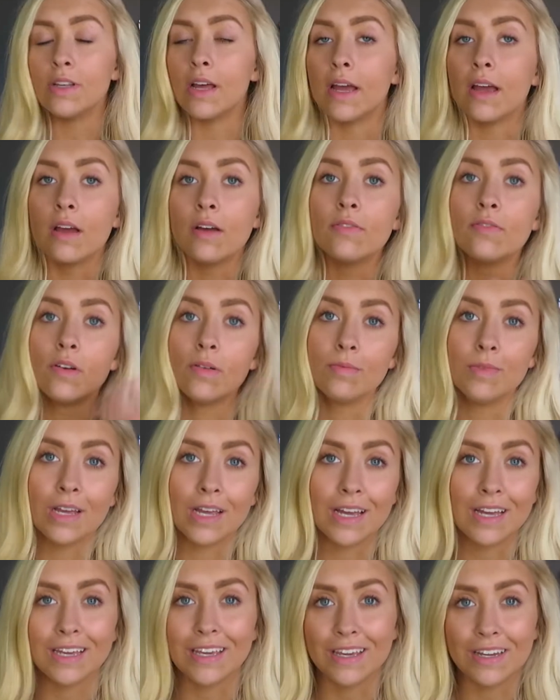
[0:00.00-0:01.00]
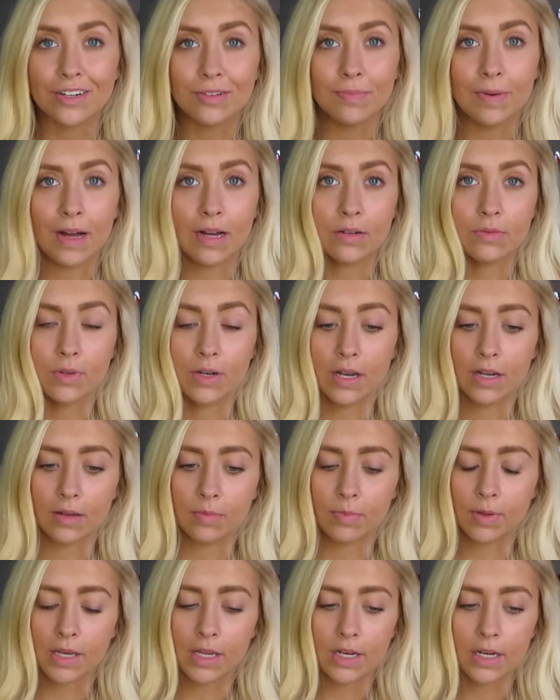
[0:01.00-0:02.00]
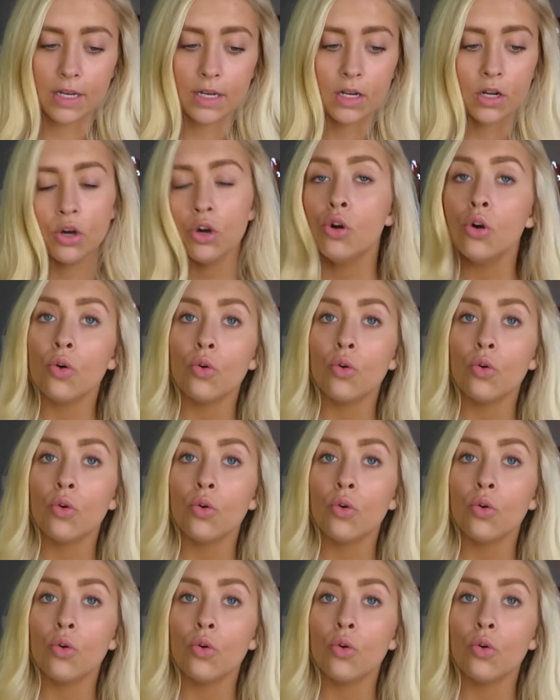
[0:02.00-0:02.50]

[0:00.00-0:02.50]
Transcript: like from like a year back when I competed,